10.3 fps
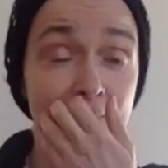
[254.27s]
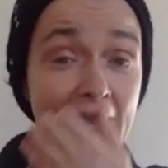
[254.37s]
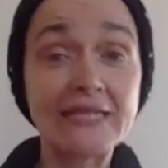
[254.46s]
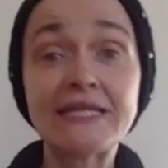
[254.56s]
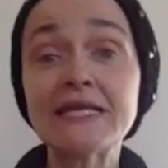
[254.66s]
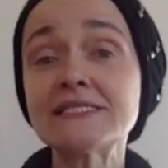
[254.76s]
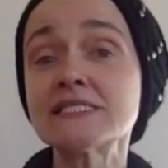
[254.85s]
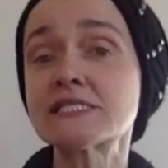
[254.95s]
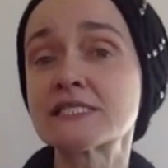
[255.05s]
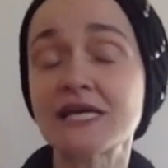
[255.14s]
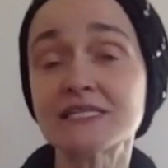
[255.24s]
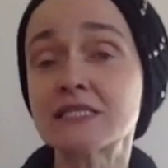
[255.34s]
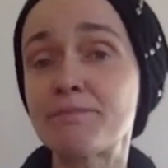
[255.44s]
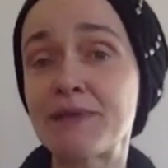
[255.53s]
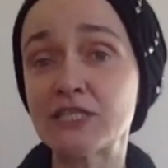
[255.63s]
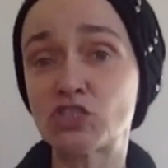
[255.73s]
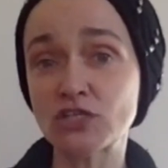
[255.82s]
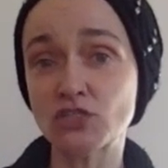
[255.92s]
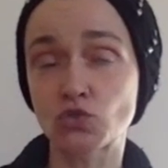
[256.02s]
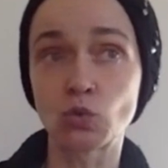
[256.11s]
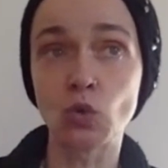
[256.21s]
And this doesn't apply
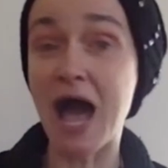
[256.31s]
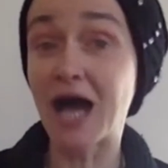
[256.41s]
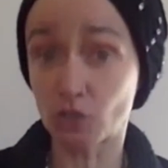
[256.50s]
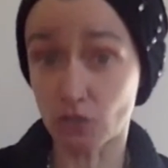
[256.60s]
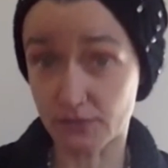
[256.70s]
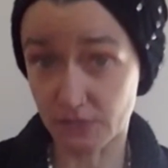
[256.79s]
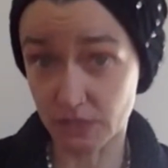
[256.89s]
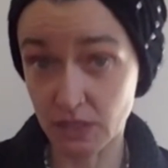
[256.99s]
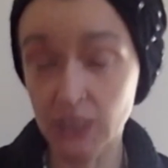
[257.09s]
just to adults.